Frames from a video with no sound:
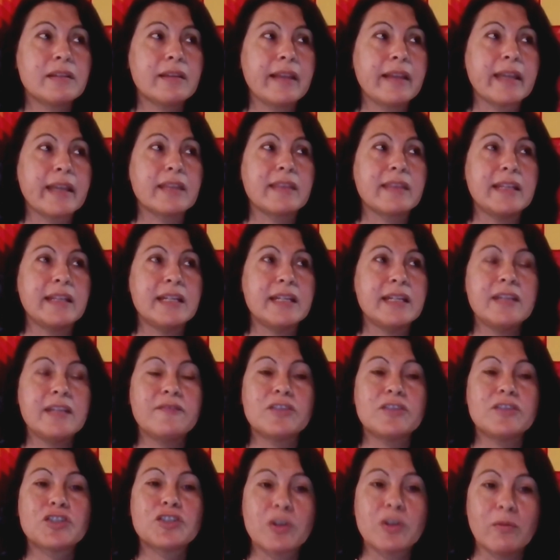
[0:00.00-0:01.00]
like they didn't
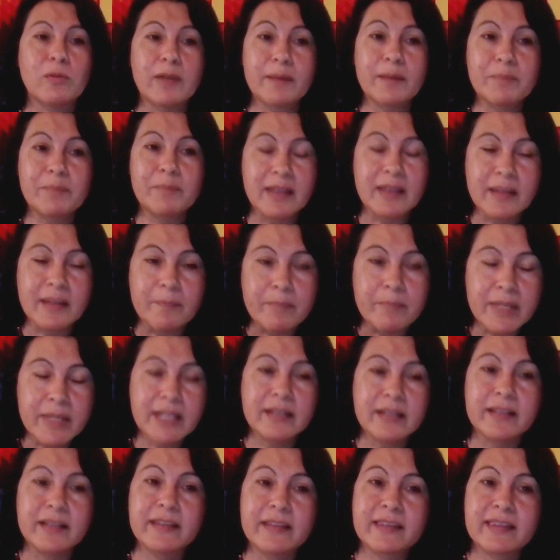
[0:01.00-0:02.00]
even show up in the
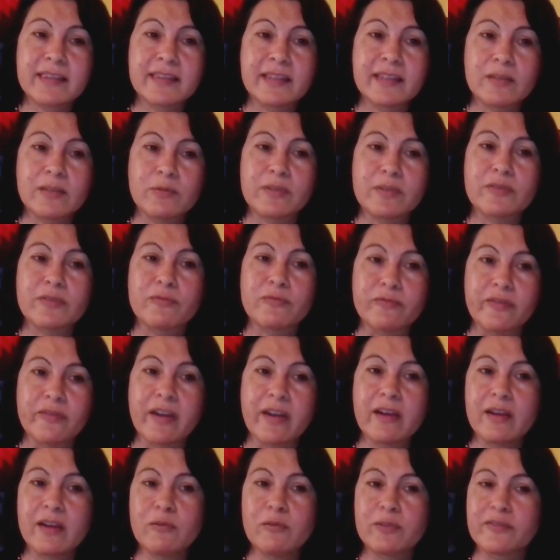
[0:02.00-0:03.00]
minutes. It was
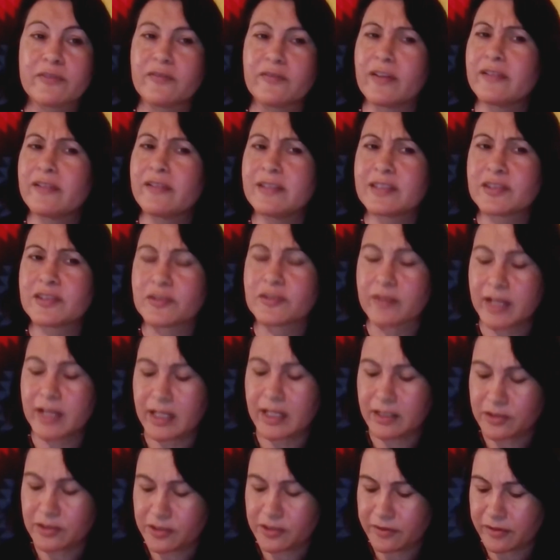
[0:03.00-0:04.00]
re- it was very
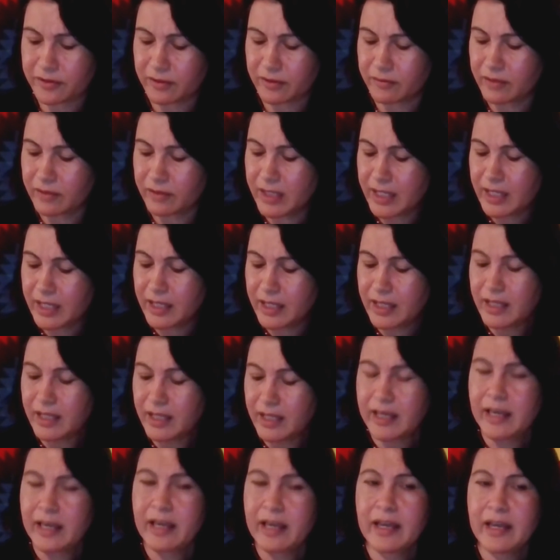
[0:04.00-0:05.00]
strange. So
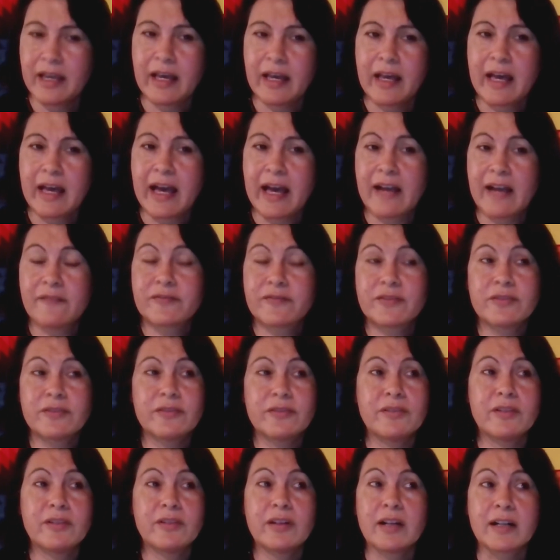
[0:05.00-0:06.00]

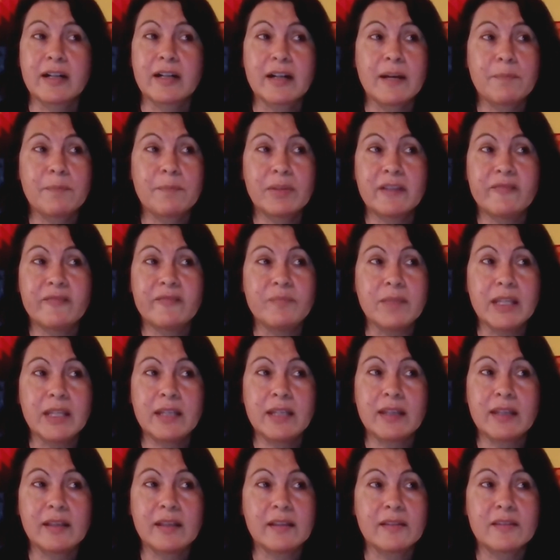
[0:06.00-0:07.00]
after a couple of
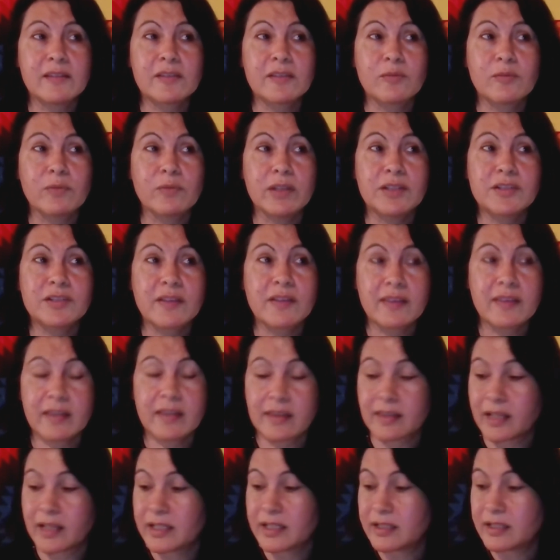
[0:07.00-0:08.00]
meetings, we just
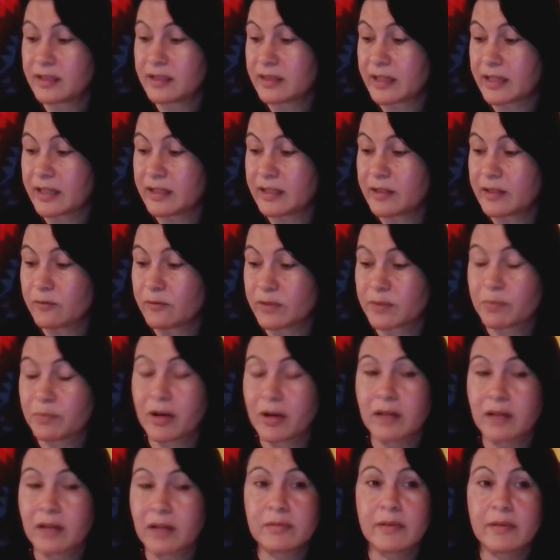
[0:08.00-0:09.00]
decided that it was
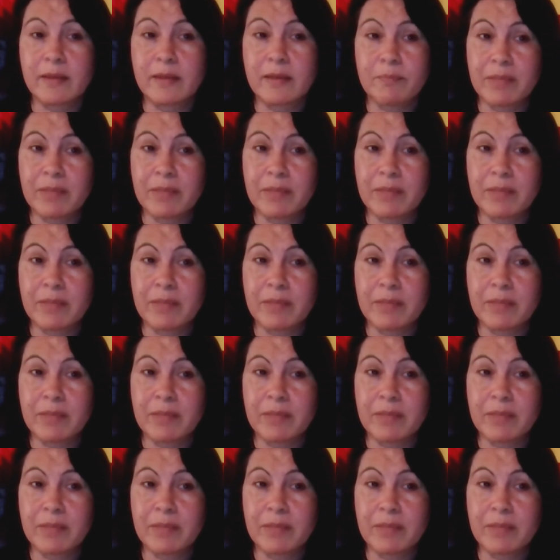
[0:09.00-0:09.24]
probably